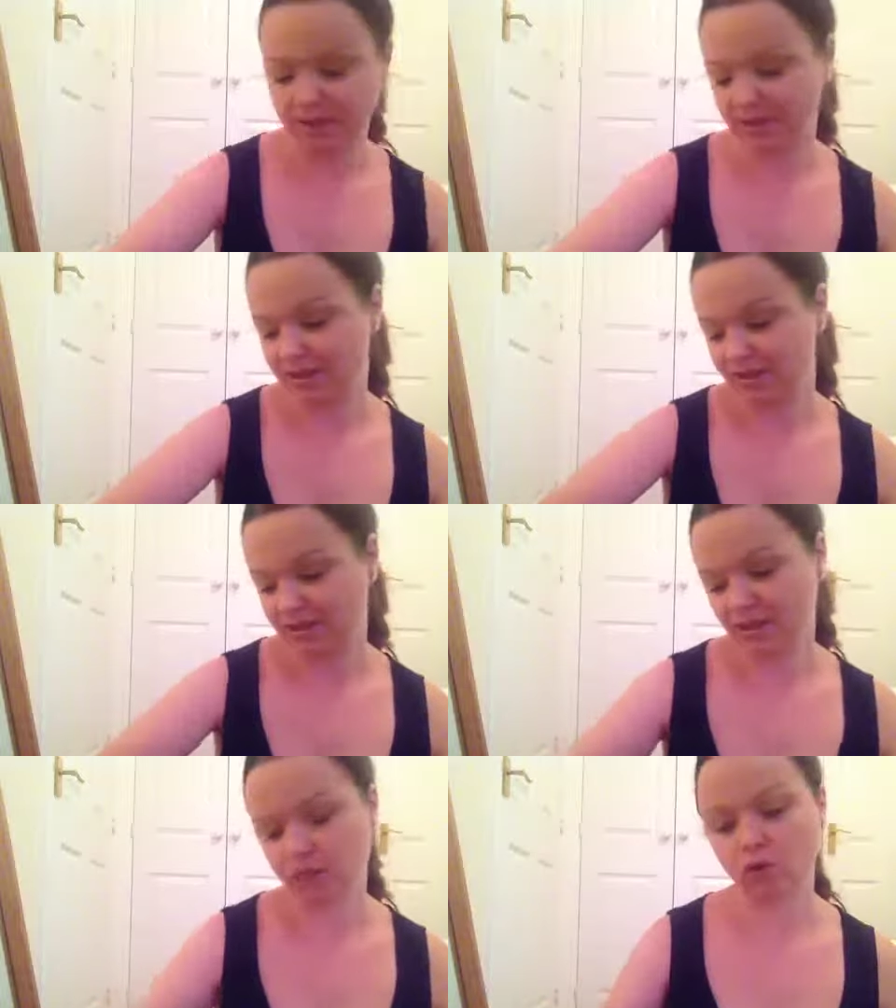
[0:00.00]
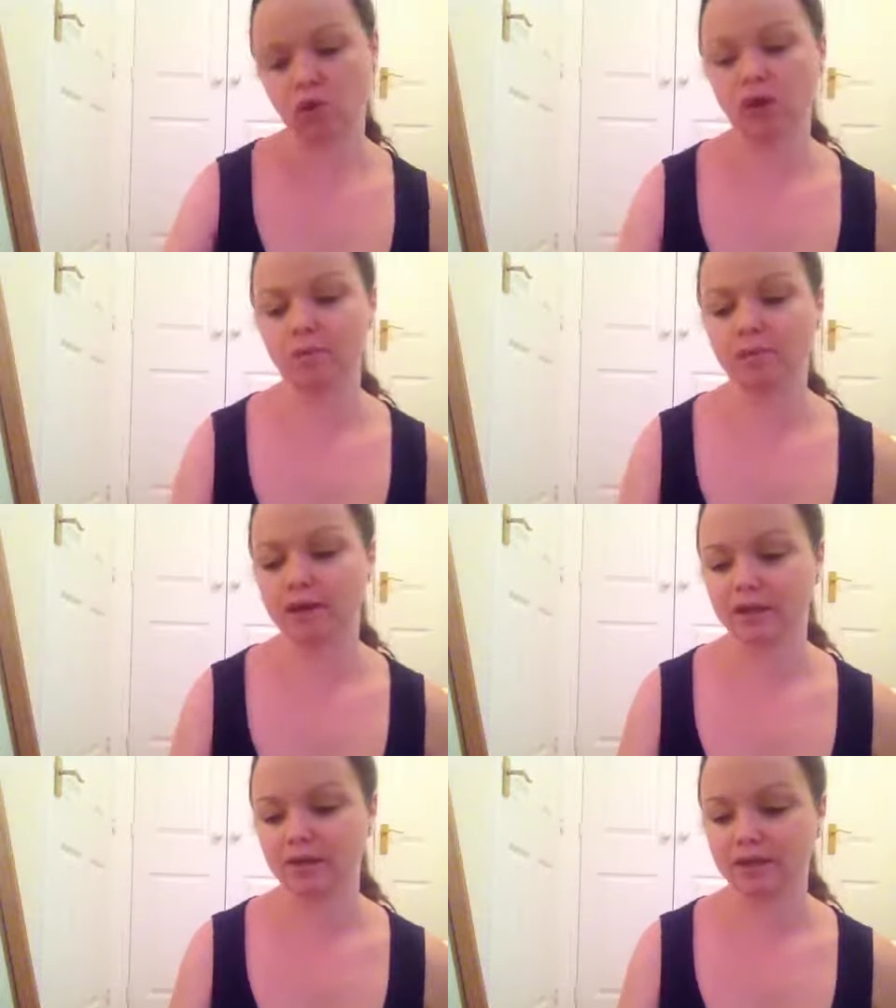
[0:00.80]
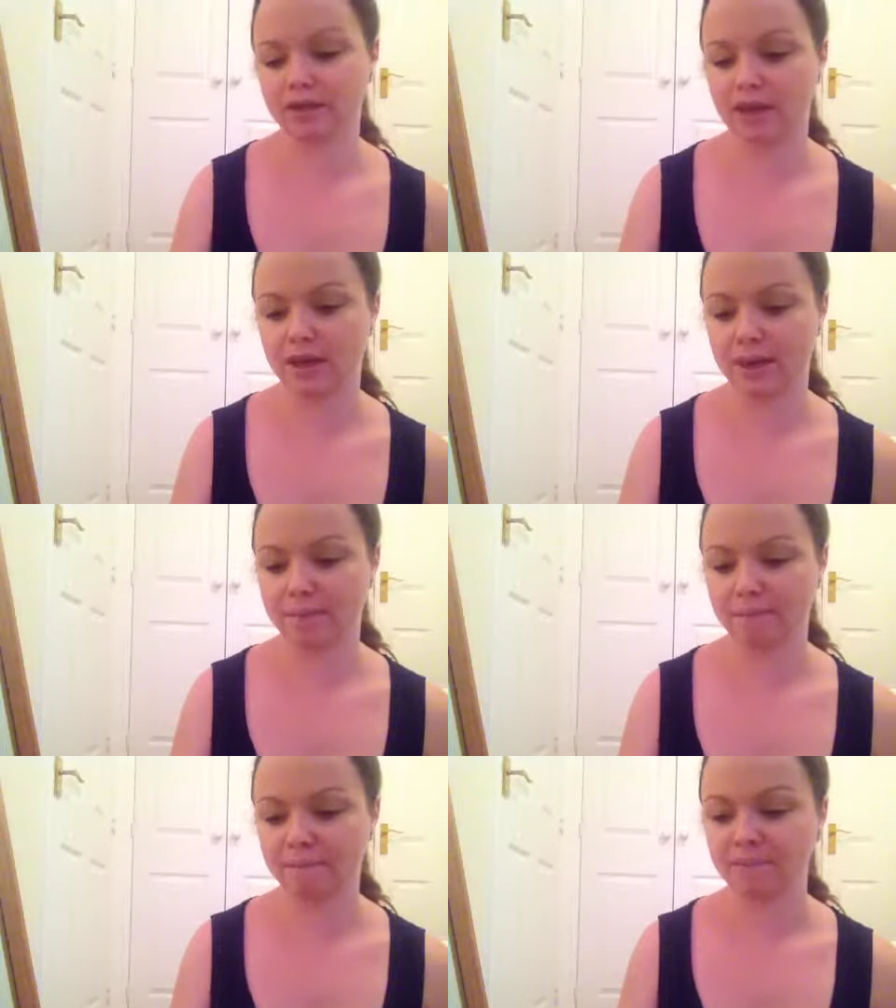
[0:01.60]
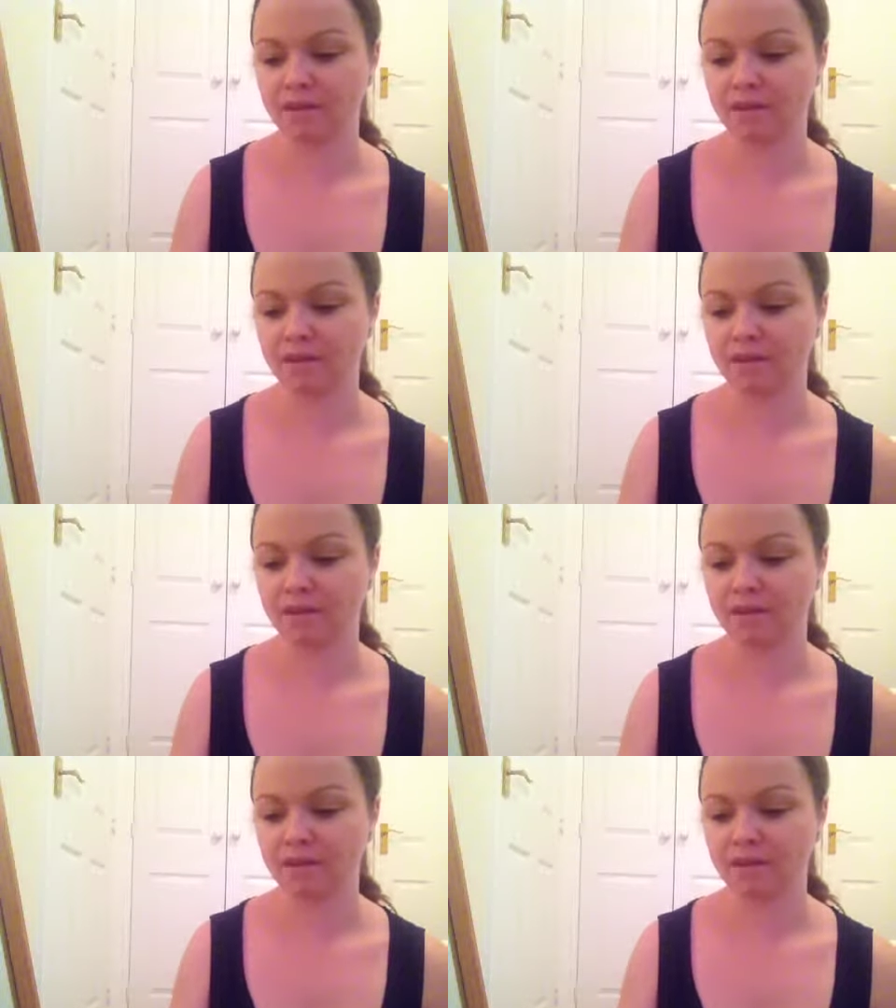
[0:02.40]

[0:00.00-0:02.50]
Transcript: this is all about um,